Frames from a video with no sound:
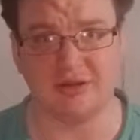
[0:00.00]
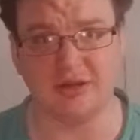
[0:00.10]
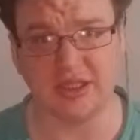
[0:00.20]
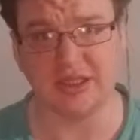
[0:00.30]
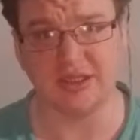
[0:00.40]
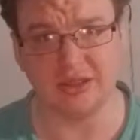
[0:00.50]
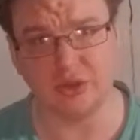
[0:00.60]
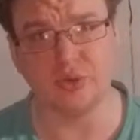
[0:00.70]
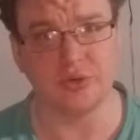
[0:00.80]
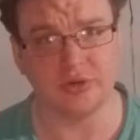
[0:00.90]
the
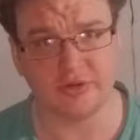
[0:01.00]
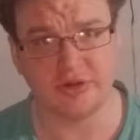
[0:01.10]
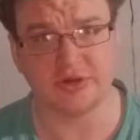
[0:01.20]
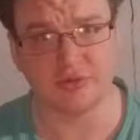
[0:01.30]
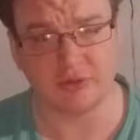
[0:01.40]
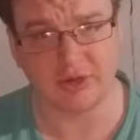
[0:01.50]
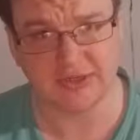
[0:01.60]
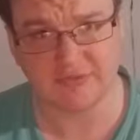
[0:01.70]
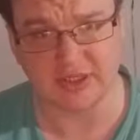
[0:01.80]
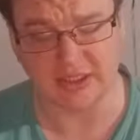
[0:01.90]
load that you are
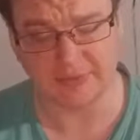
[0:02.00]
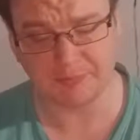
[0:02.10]
lifting.